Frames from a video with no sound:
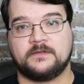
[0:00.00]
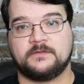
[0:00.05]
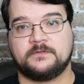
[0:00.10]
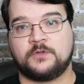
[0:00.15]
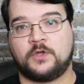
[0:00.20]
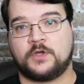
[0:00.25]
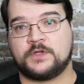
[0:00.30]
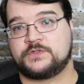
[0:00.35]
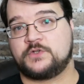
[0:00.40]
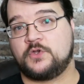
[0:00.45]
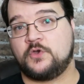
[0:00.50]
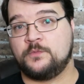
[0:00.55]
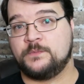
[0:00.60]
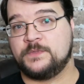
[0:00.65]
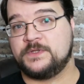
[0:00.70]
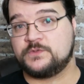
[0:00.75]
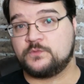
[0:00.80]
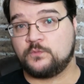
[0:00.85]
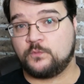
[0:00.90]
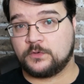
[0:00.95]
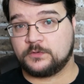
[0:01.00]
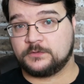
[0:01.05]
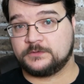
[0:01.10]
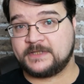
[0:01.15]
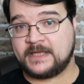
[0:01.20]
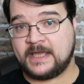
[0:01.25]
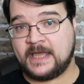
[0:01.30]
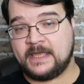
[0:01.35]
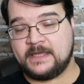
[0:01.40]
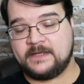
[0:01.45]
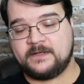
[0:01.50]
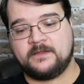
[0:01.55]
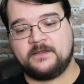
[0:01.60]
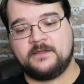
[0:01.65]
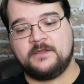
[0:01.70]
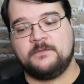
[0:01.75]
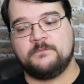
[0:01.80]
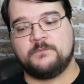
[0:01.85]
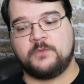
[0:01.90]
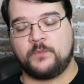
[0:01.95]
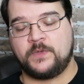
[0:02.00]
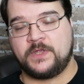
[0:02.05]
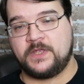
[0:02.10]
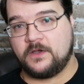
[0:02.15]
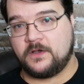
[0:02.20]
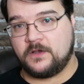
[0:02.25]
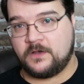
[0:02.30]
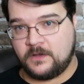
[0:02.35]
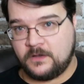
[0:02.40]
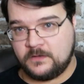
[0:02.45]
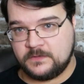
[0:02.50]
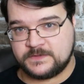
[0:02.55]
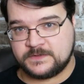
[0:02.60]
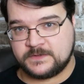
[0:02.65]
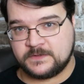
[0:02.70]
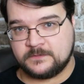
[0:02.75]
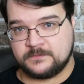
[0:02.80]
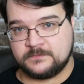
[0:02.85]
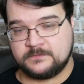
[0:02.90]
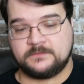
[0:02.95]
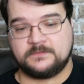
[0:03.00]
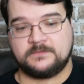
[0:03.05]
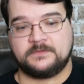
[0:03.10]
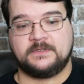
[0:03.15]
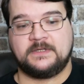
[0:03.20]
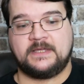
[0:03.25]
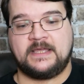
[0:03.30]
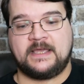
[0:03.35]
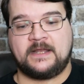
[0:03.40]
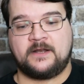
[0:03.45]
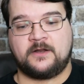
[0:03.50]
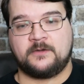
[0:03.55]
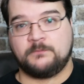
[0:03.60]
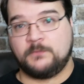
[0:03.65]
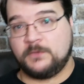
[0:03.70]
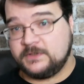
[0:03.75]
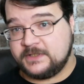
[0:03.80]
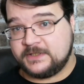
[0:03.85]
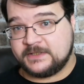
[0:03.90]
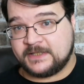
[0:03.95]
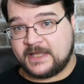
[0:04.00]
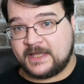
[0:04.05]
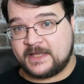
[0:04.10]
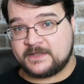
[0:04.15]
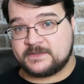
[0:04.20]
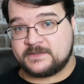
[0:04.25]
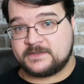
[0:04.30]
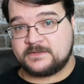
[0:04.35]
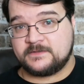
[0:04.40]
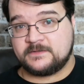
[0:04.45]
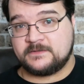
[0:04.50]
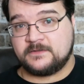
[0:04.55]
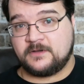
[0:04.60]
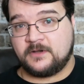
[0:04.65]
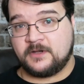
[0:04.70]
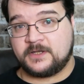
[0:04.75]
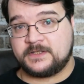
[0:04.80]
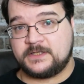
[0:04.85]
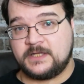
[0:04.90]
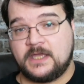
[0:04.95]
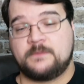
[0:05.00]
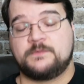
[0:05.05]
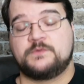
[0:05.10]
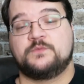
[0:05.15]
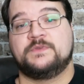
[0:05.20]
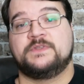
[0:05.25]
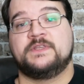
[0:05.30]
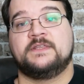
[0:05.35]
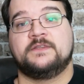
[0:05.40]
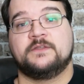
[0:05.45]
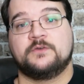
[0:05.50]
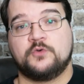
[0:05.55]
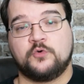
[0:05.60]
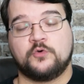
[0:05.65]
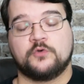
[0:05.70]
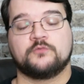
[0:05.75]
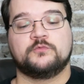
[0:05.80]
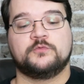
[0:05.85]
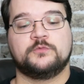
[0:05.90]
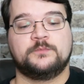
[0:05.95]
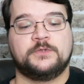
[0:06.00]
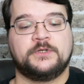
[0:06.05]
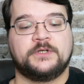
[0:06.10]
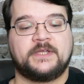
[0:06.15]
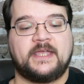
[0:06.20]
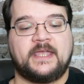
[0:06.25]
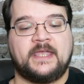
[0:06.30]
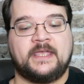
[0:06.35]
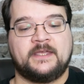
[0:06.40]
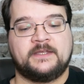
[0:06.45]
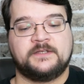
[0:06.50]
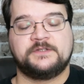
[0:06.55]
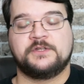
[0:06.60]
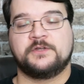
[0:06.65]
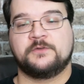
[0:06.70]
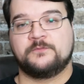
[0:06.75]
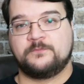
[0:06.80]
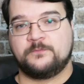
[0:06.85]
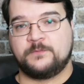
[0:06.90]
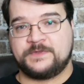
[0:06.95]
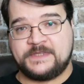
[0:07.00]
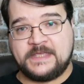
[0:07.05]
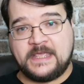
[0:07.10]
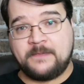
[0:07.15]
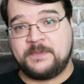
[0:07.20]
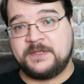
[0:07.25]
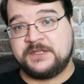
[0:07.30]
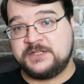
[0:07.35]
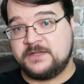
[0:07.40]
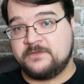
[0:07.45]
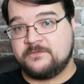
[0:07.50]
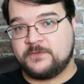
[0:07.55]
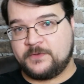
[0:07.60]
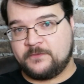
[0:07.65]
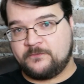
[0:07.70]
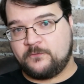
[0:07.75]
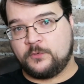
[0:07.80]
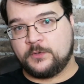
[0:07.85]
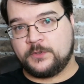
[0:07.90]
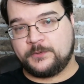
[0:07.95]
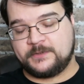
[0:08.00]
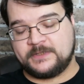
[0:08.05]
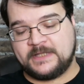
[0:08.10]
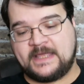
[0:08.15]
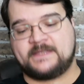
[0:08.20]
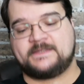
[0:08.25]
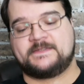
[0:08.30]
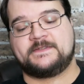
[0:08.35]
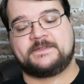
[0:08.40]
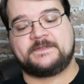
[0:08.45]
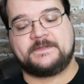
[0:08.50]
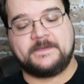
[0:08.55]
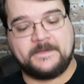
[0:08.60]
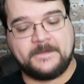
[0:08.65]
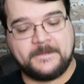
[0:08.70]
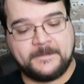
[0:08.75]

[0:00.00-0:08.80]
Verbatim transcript: Lost Omens World Guide, but we also had our multi-class archetypes within the core rulebook and, you know, with the APG for the 4 new classes.